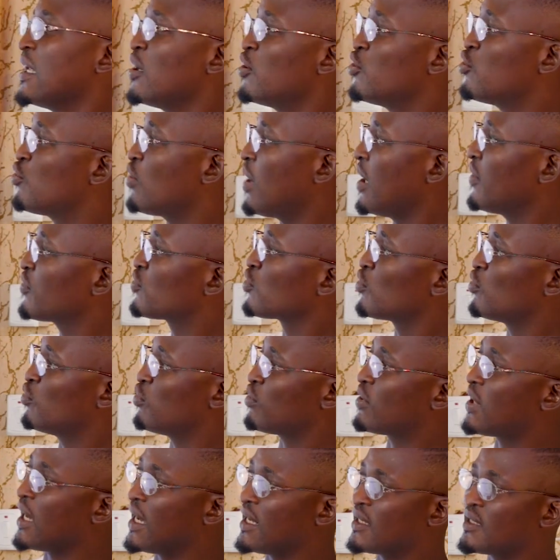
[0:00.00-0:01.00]
you have to
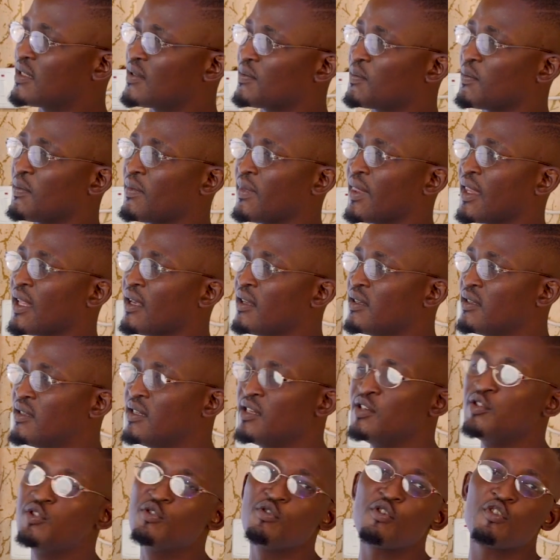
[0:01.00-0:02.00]
look at
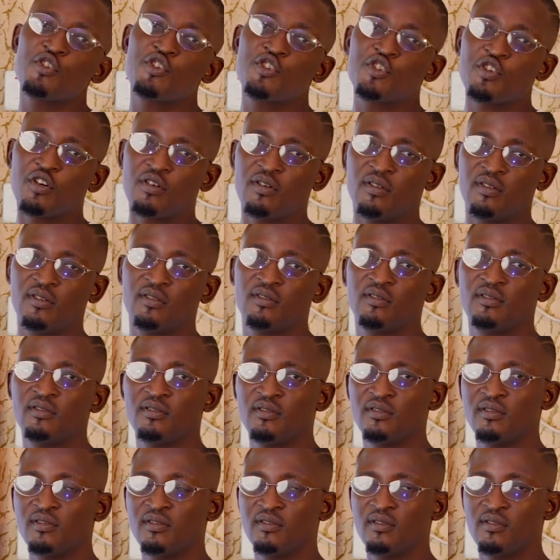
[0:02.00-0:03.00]
the notion
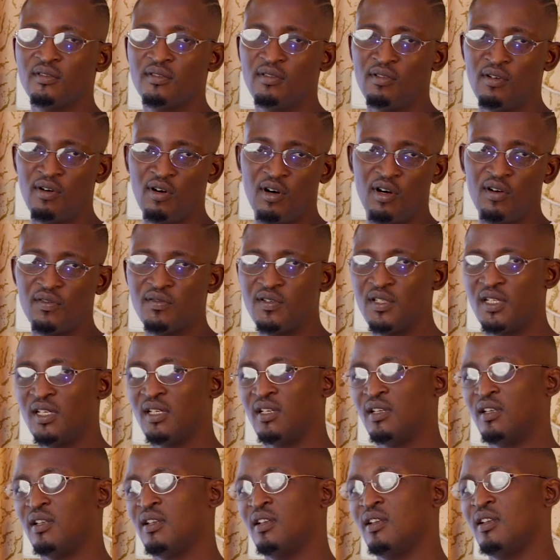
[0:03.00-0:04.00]
of
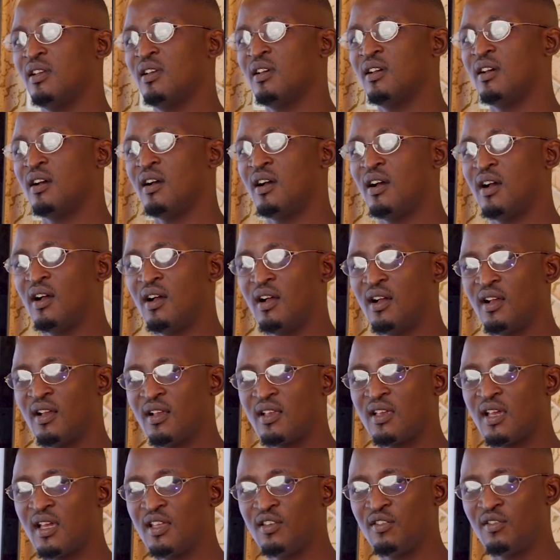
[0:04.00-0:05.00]
the
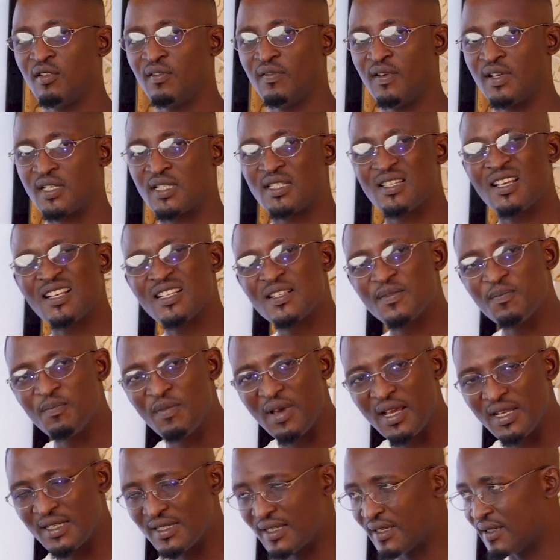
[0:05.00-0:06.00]
kind of a
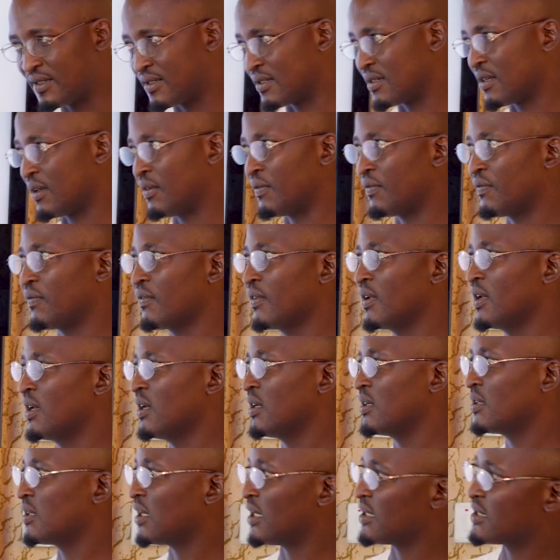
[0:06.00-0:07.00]
statement itself,
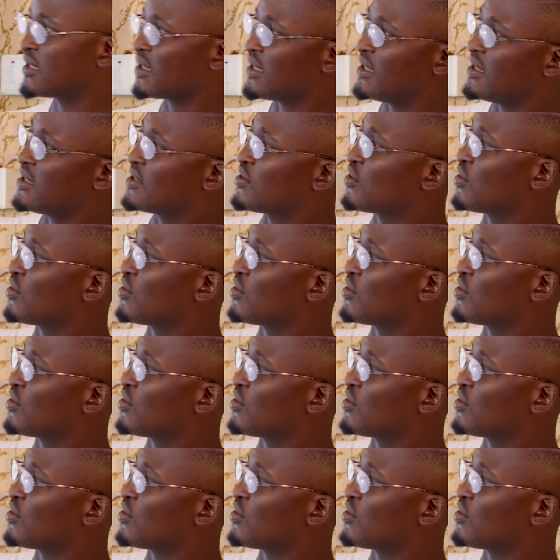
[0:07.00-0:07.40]
that is